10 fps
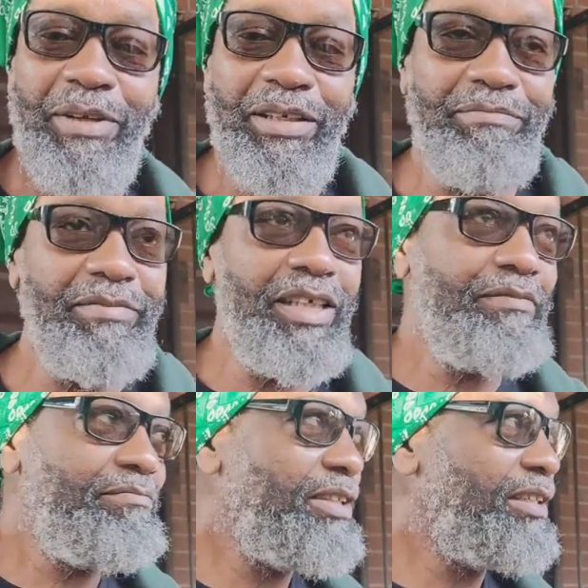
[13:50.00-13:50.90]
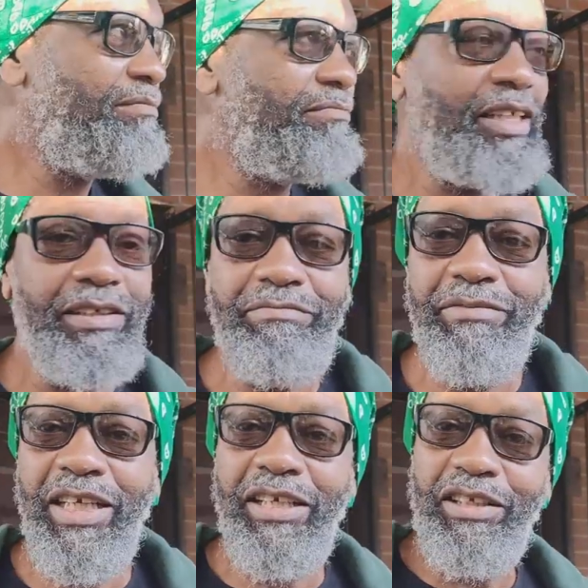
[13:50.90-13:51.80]
in, in, in,
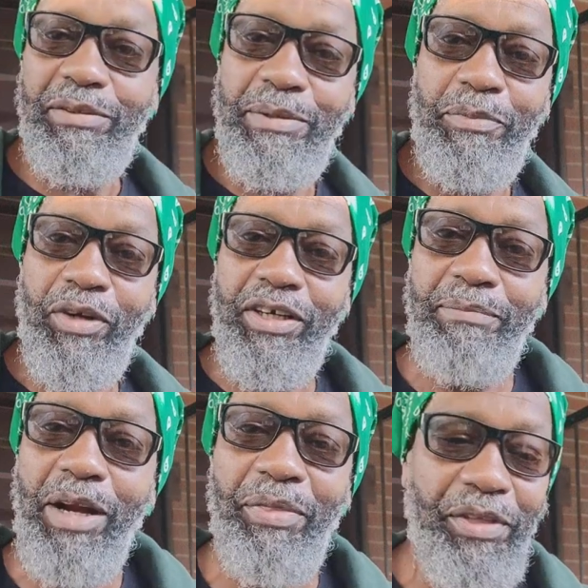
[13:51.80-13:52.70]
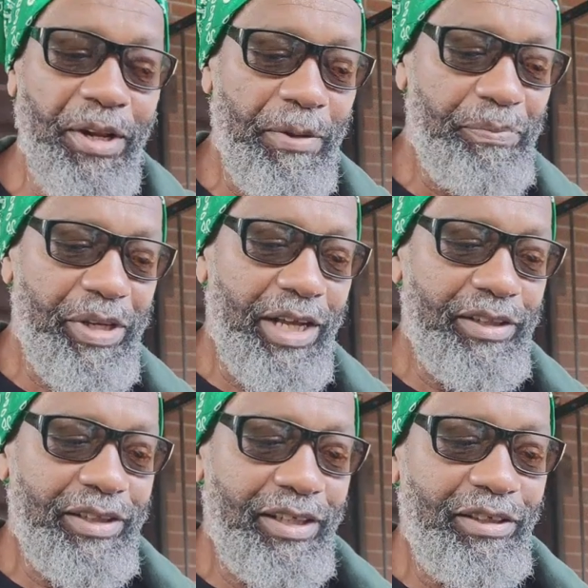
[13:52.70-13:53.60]
in, a little bit more than a month. Be down
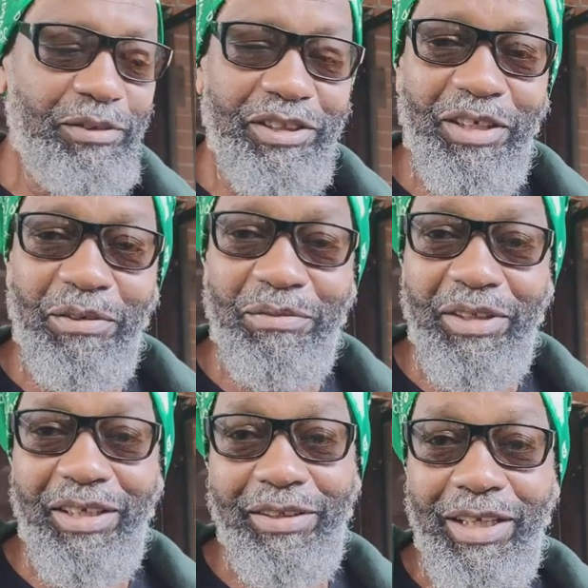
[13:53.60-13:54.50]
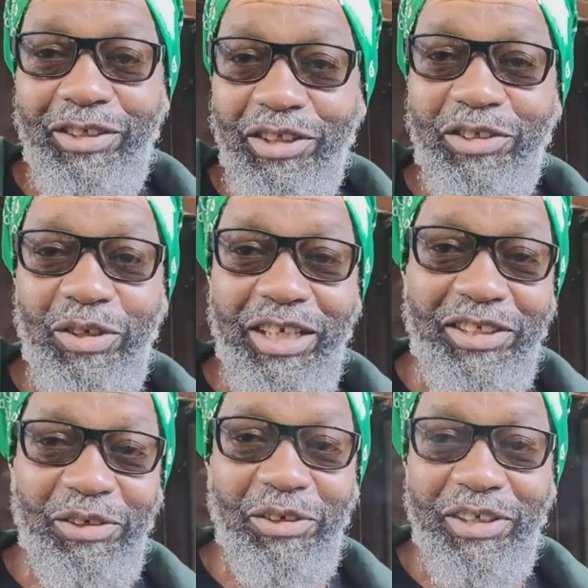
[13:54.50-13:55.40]
in St. Louis. So I, I just thought I'd
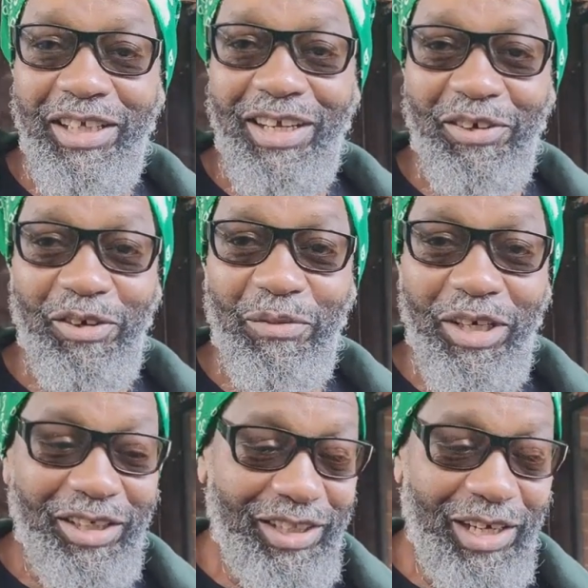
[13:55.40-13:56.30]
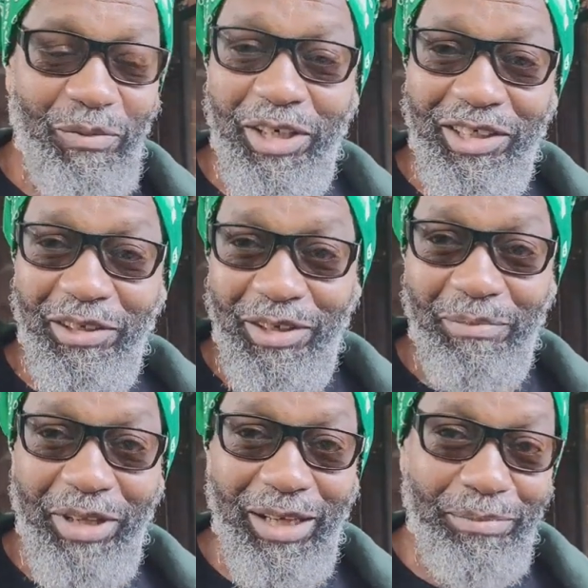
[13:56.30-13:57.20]
tell you all that. I don't know why, because I didn't want to tell
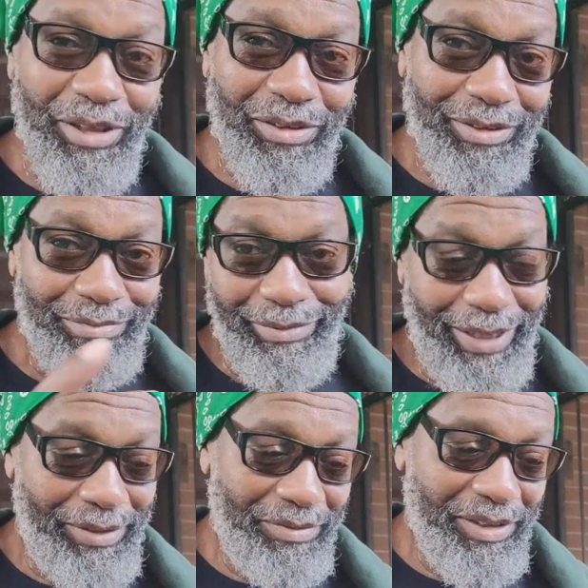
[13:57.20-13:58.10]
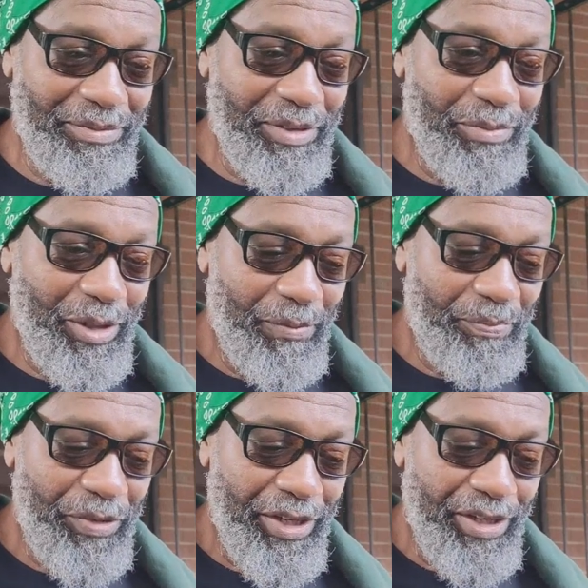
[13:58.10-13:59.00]
them that. Because right, right, here we go,
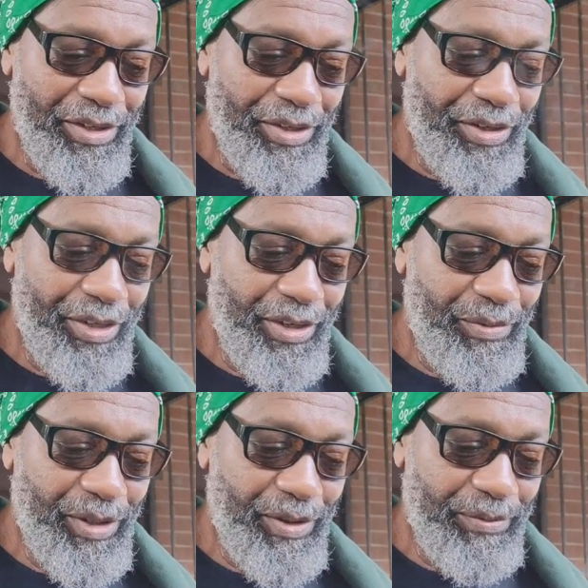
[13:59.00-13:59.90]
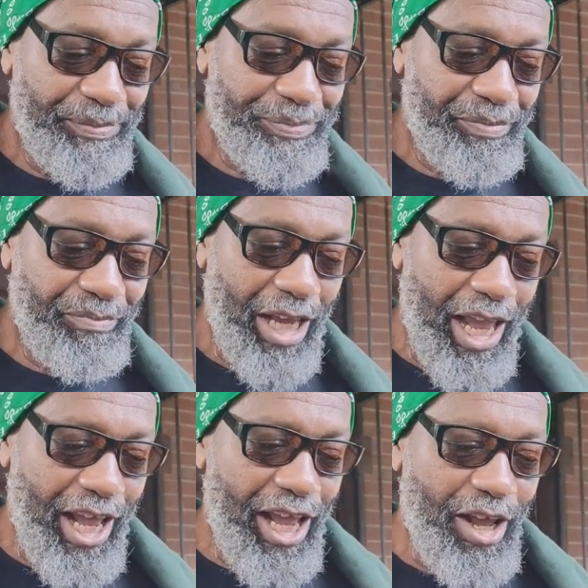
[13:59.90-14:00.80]
here we go,
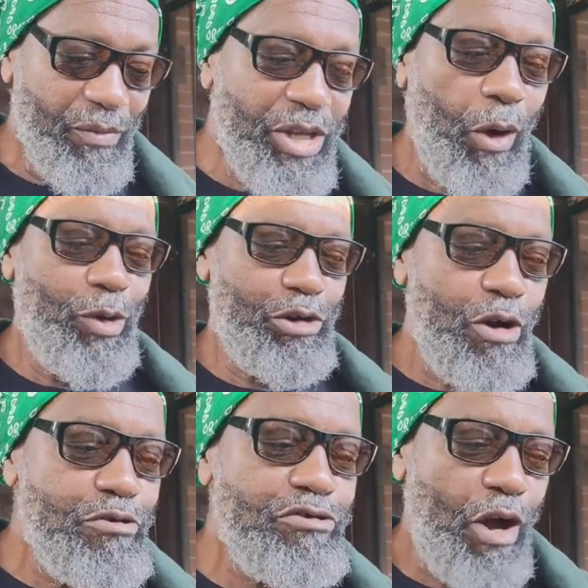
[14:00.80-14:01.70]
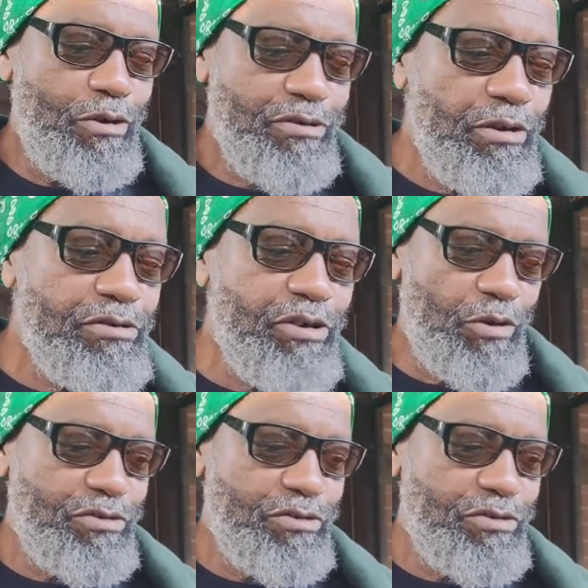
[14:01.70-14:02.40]
here we go. go, go, go, go,